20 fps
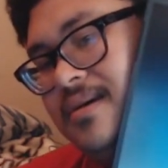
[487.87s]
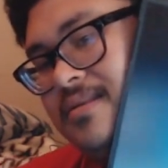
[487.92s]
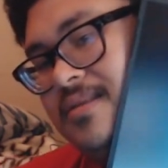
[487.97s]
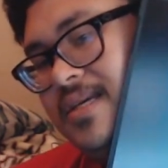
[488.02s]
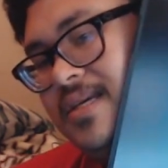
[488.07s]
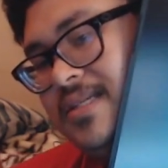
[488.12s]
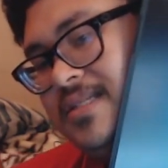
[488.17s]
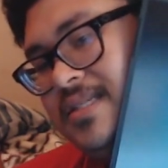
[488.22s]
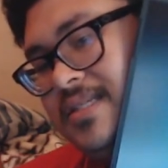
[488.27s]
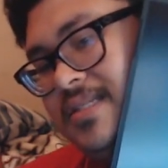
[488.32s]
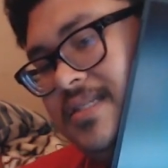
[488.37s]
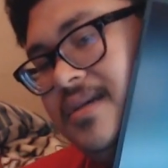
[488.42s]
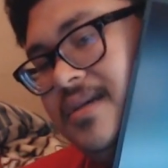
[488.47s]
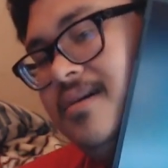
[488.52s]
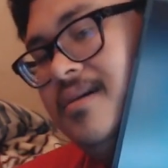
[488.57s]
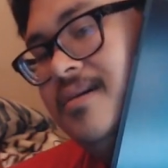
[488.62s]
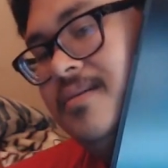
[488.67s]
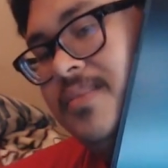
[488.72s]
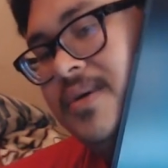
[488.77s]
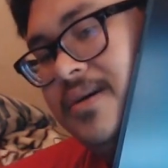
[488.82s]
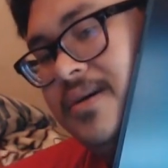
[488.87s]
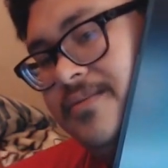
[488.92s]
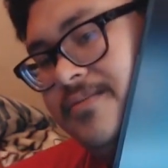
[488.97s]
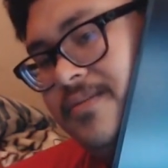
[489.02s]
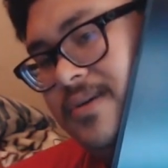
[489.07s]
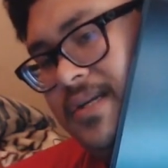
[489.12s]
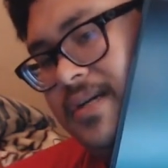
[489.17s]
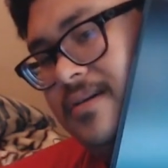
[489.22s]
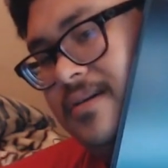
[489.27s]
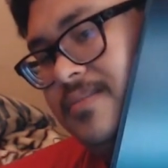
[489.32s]
This is dumb
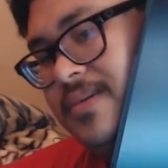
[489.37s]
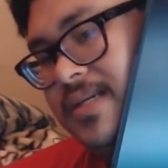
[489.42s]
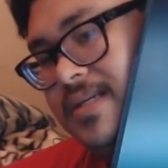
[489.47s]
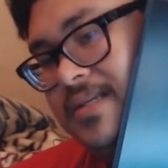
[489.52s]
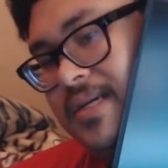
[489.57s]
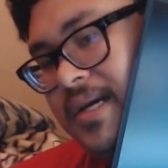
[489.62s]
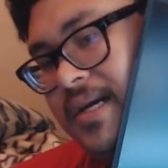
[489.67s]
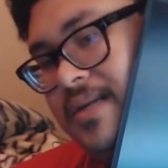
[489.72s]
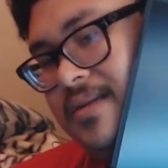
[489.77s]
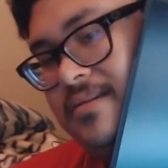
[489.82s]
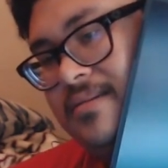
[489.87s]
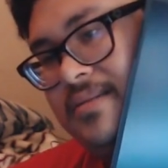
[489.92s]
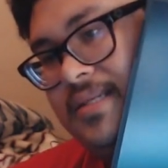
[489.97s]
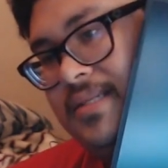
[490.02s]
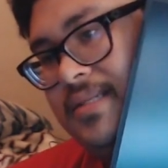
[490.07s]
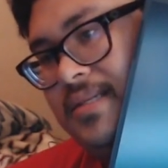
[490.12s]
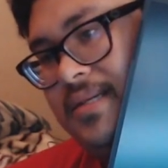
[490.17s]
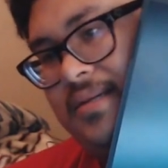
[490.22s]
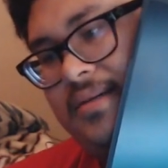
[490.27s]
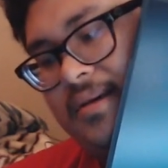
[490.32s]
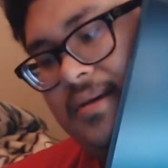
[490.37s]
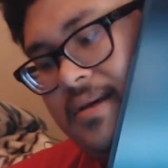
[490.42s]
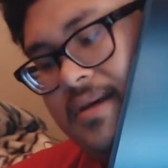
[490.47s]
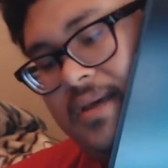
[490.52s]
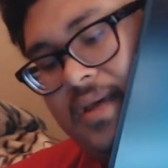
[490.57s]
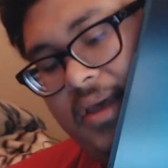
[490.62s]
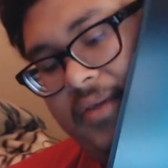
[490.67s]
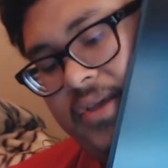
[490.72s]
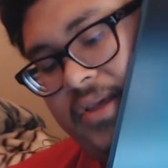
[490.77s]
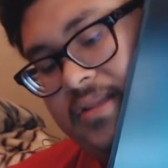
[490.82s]
for dumbness. It's like,
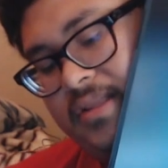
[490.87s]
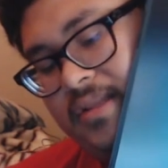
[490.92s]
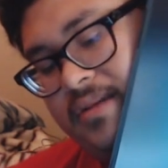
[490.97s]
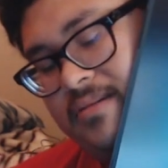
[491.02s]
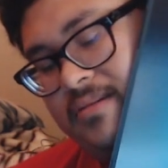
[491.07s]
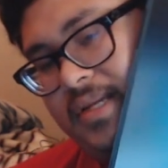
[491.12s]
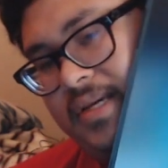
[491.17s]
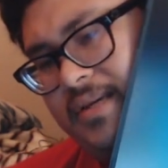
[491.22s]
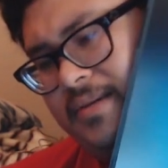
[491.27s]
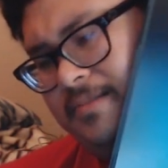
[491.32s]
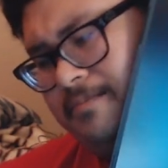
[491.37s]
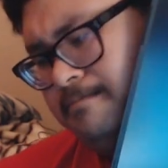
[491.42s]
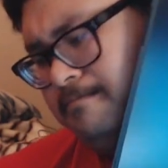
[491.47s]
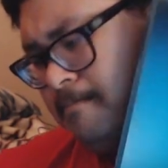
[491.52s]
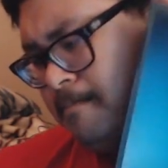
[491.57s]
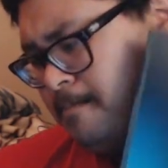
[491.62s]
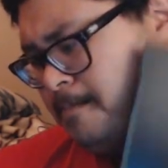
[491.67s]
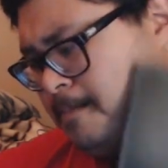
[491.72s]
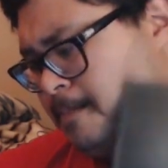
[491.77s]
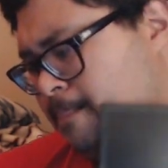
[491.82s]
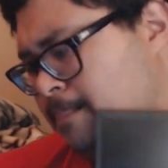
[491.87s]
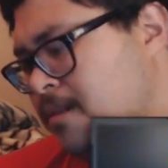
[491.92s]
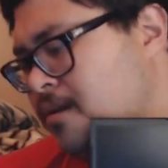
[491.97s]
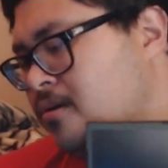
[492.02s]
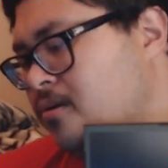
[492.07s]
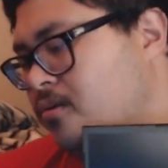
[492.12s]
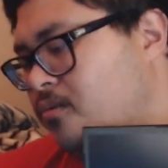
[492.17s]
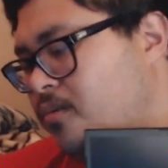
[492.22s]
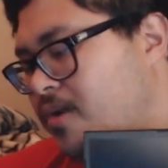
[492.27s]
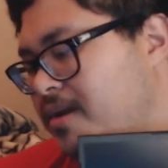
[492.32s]
if you close, like,
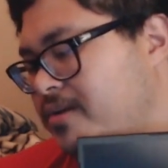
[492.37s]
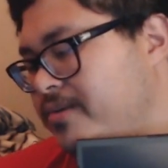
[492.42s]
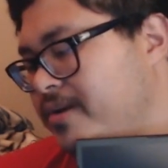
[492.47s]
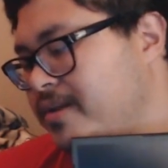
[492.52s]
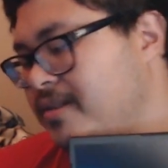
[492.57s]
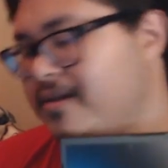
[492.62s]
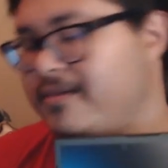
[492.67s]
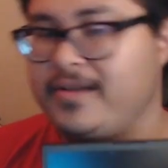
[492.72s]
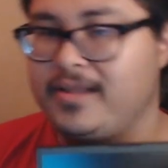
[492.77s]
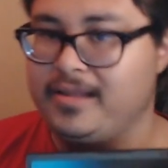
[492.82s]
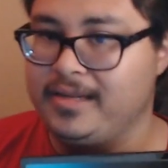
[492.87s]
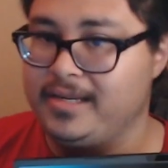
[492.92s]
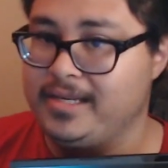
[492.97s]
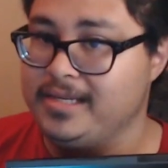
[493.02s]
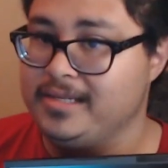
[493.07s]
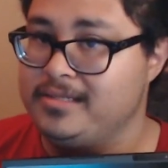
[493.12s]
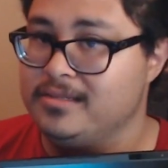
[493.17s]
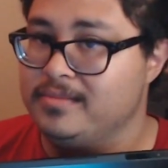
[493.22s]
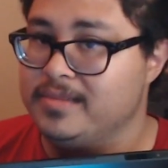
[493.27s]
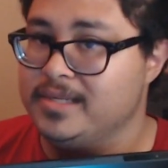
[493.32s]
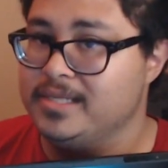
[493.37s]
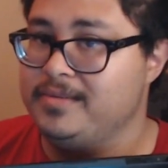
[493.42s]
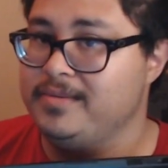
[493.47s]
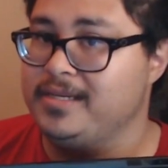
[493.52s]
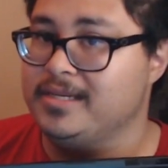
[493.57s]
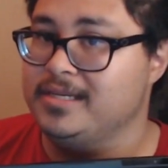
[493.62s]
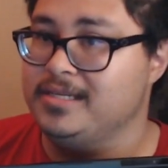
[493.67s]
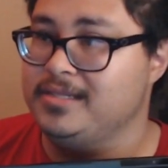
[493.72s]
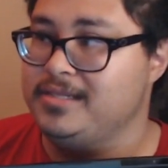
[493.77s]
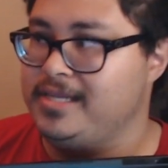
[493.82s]
why do we love LEDs so much?
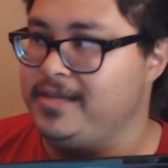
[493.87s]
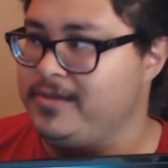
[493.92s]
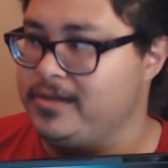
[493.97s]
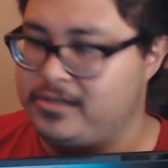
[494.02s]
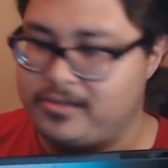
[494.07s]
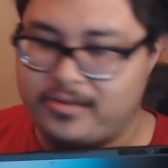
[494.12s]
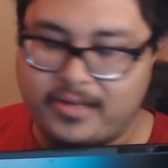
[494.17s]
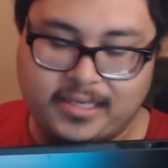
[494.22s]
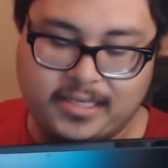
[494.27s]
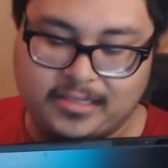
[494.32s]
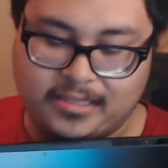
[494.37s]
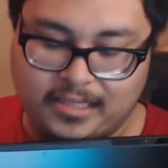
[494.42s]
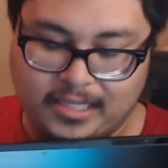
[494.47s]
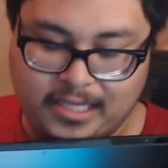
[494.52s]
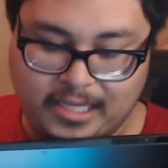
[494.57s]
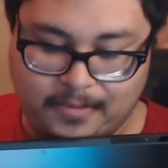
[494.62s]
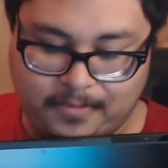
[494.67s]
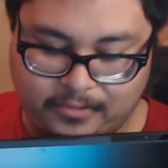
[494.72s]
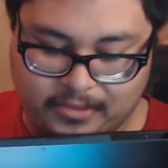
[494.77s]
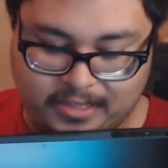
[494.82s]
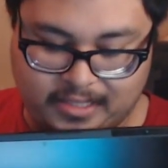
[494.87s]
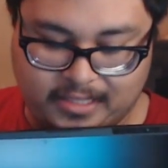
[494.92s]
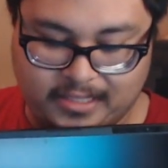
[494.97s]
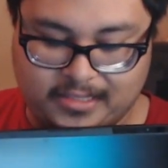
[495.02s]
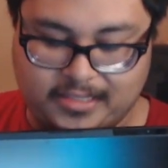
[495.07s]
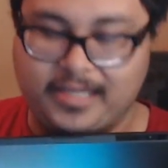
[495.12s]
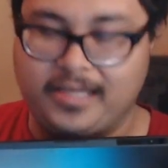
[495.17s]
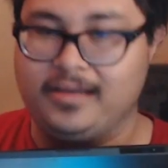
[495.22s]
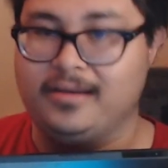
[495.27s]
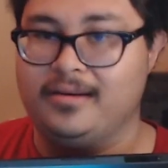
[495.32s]
Because if you try to sleep with
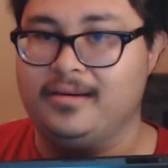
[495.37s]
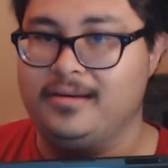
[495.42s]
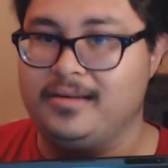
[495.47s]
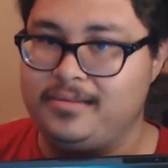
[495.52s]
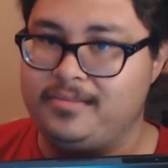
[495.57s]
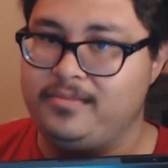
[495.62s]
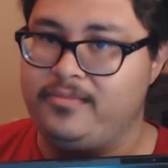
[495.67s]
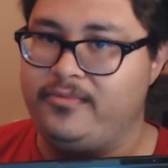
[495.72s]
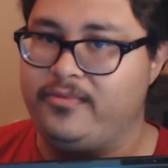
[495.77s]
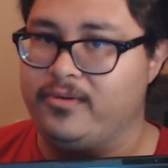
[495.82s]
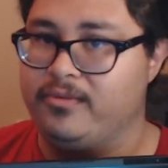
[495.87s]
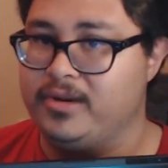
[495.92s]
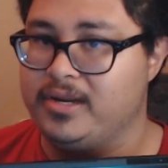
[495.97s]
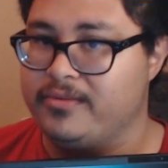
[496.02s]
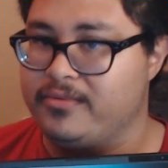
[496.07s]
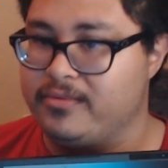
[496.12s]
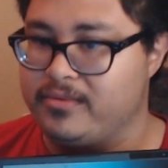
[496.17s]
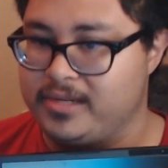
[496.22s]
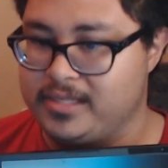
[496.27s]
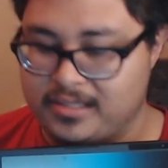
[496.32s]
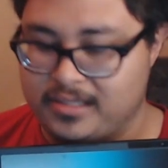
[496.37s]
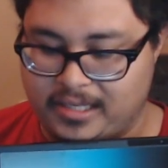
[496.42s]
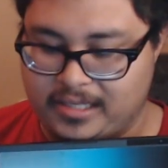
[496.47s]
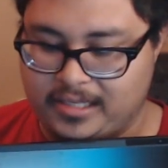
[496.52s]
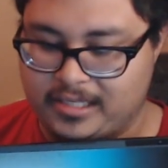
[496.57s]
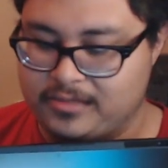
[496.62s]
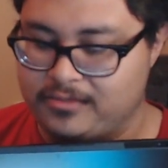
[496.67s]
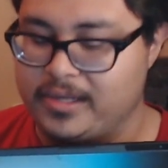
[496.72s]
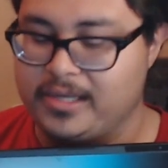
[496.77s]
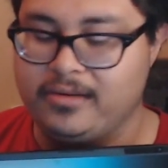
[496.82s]
this thing on, for whatever reason,
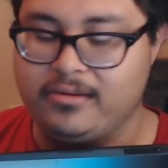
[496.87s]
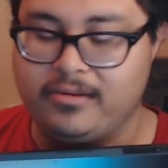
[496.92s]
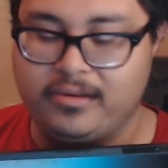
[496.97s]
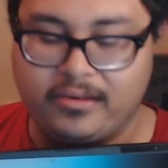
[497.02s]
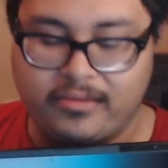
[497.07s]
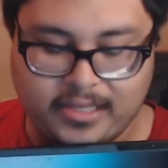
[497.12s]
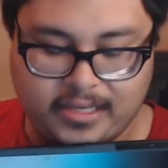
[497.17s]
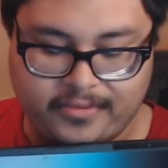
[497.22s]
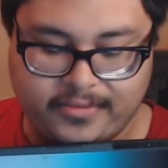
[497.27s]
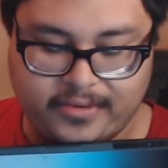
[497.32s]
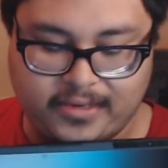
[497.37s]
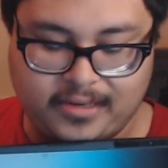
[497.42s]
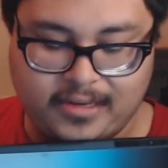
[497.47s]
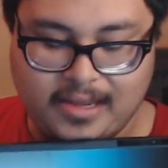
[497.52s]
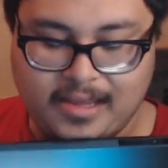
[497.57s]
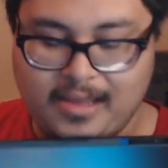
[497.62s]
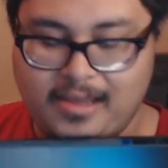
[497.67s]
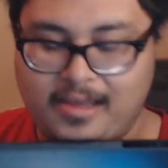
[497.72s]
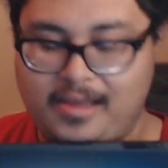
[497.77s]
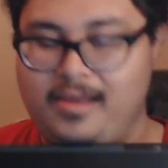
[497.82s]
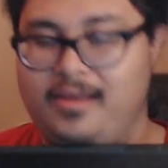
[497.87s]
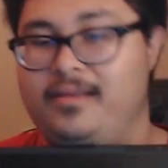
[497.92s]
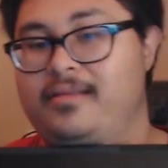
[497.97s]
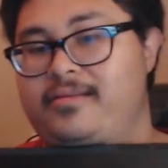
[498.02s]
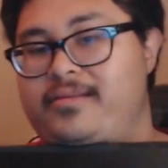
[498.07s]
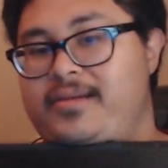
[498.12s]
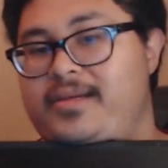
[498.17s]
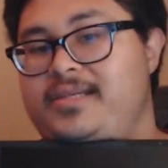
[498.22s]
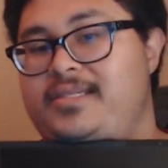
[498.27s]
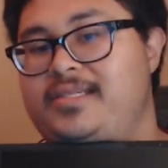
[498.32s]
like it's rendering or whatever,
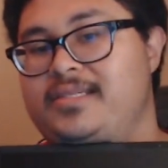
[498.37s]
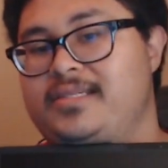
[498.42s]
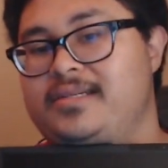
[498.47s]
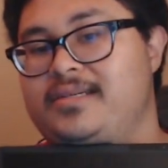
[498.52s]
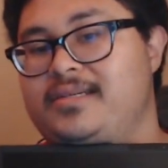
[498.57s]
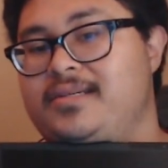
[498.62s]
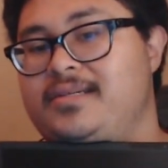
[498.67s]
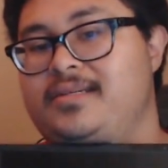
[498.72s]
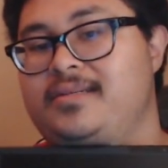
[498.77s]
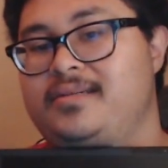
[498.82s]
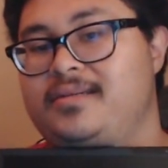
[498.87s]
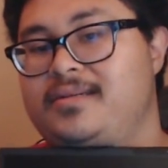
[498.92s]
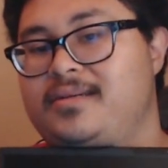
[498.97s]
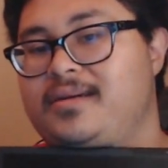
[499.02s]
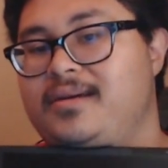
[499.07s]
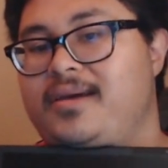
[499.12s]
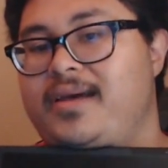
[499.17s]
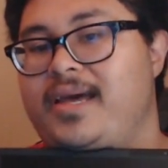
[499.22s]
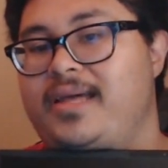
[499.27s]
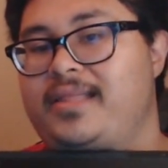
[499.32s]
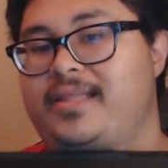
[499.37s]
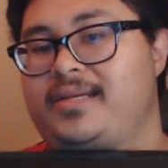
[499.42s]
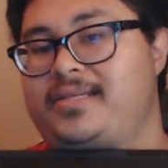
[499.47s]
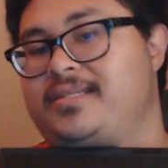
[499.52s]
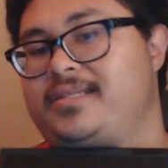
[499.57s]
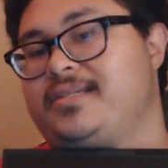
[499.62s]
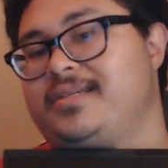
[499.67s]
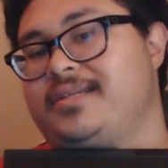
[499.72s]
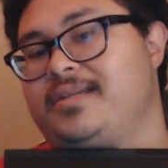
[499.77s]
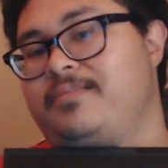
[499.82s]
this is on, and that's
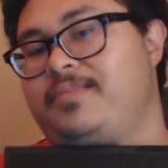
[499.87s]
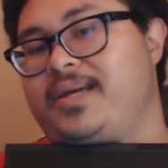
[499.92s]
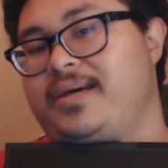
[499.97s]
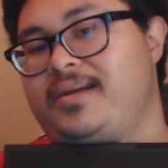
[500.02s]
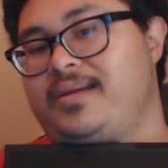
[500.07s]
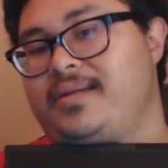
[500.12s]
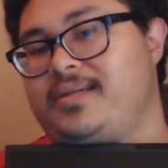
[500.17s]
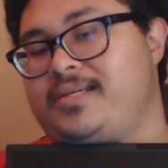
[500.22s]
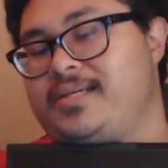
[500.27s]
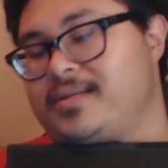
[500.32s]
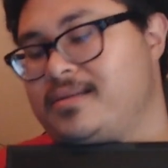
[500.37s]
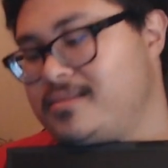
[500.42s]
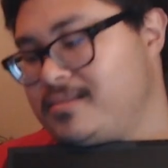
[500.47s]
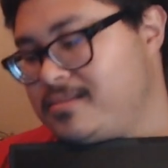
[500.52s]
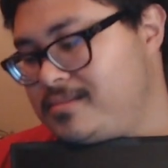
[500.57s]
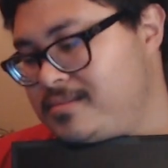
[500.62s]
just gonna blind you.